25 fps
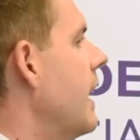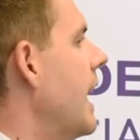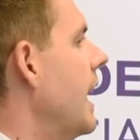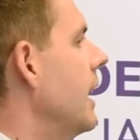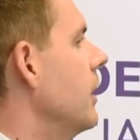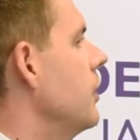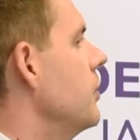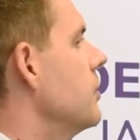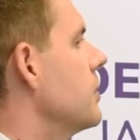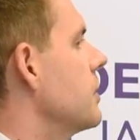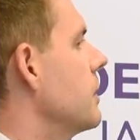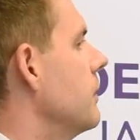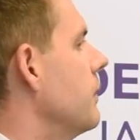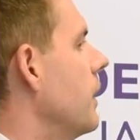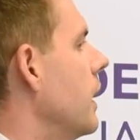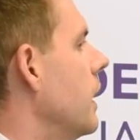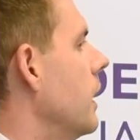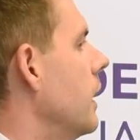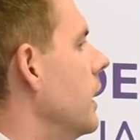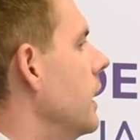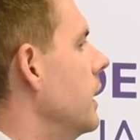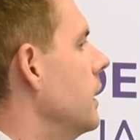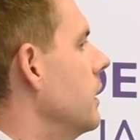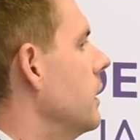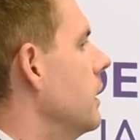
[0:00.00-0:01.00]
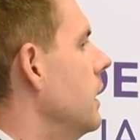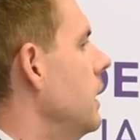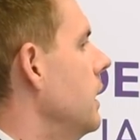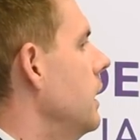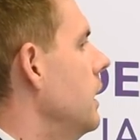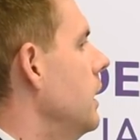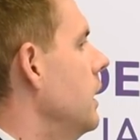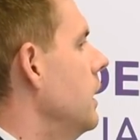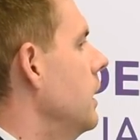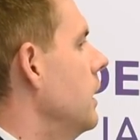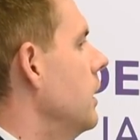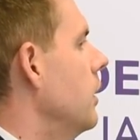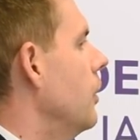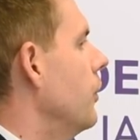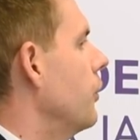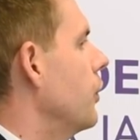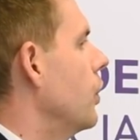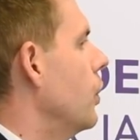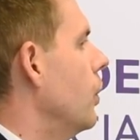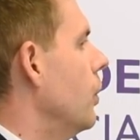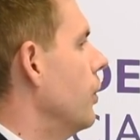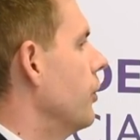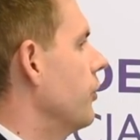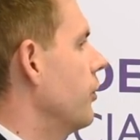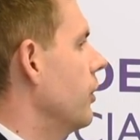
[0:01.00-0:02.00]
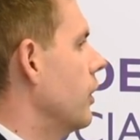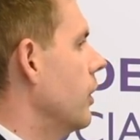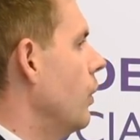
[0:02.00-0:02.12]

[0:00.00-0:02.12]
values divide, of course,